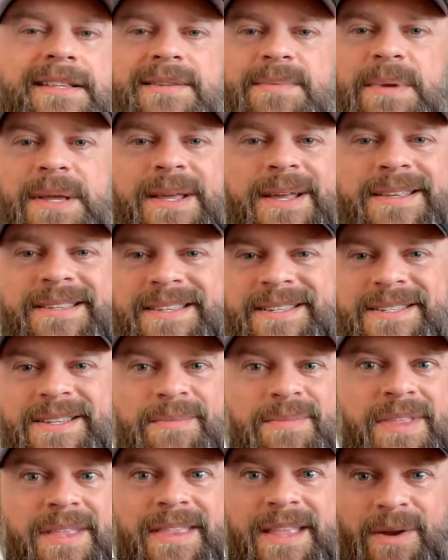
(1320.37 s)
because it's
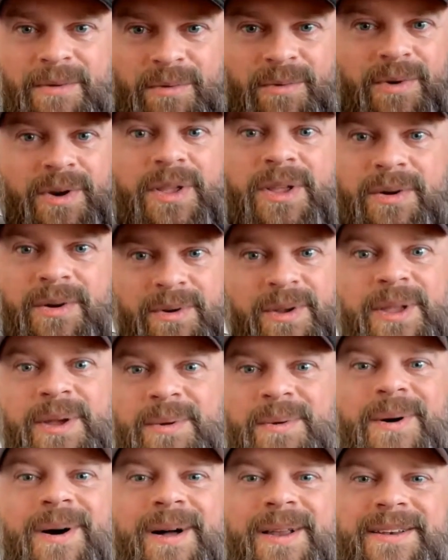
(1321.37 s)
something they really
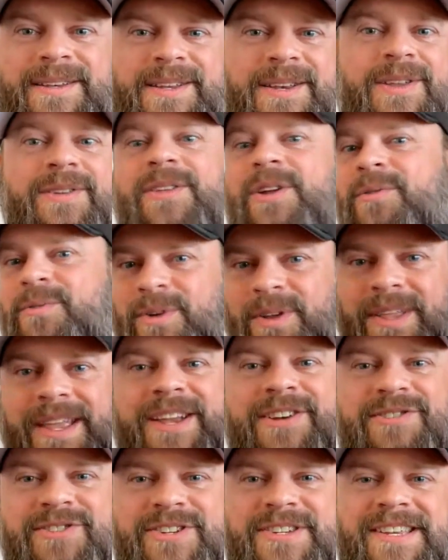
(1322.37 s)
want to do. They're really
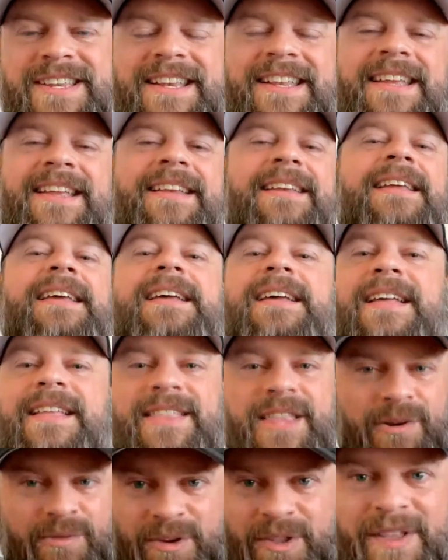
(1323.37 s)
interested in,
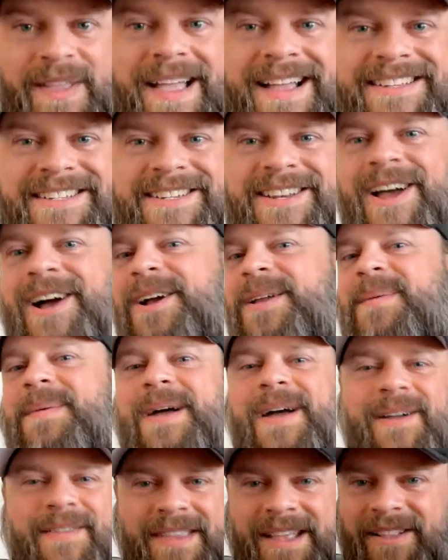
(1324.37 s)
they really like to talk
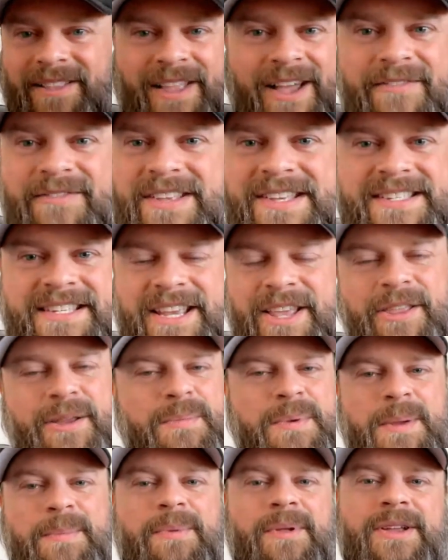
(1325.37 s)
about, and they love to see other
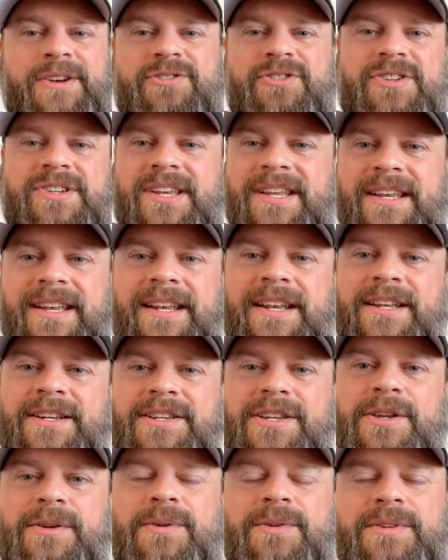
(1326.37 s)
people interested in it
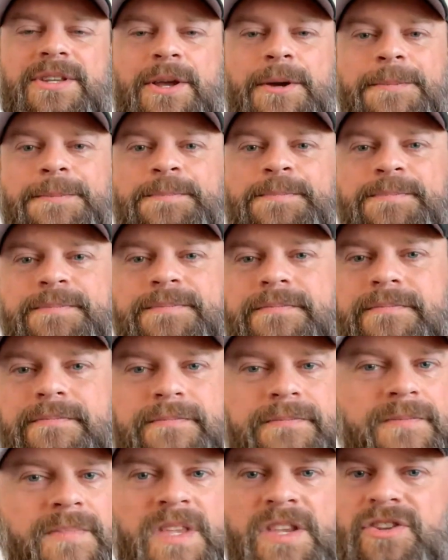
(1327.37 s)
too. So
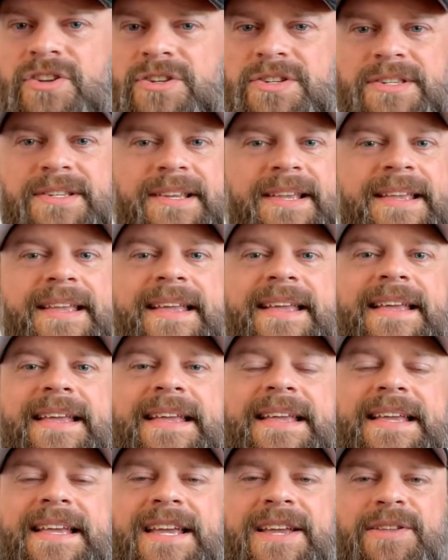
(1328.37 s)
just
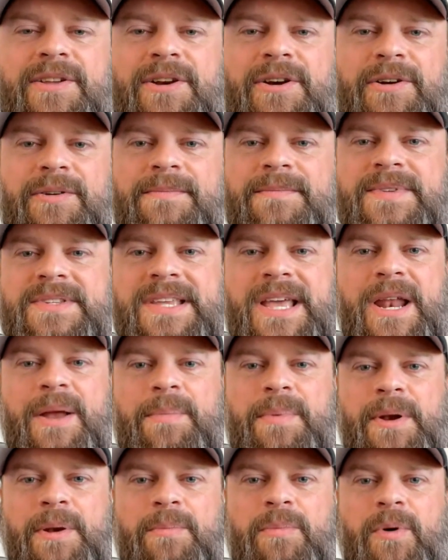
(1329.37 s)
either set up
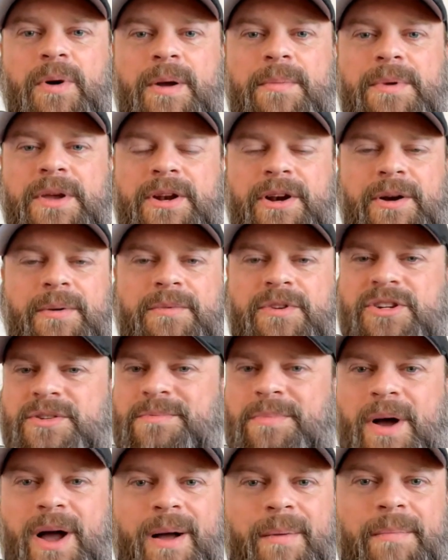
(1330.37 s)
an appointment or just
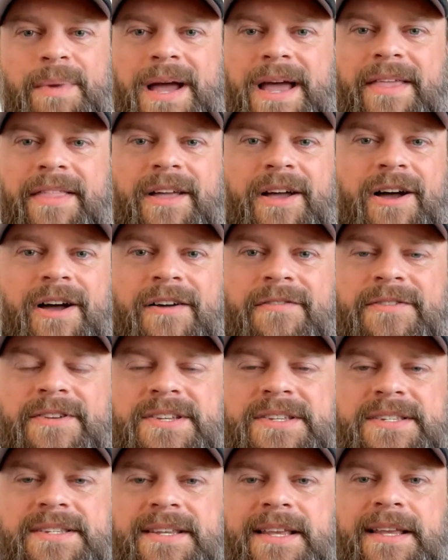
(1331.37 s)
pop by the
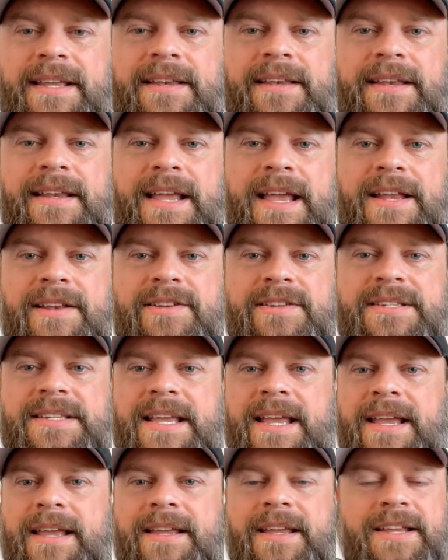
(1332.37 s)
office and just
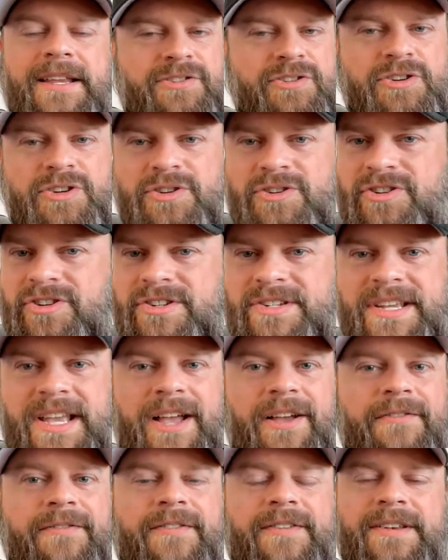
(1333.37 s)
say, introduce
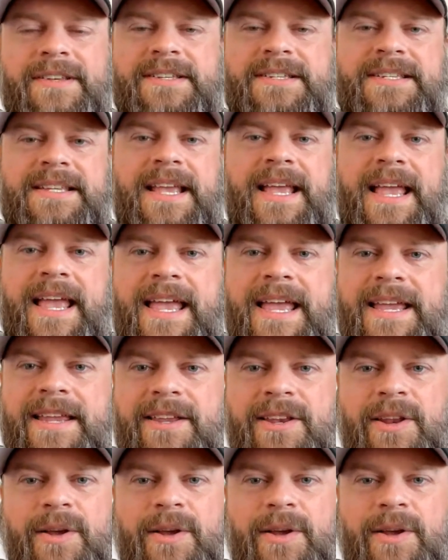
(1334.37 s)
yourself and say, hey,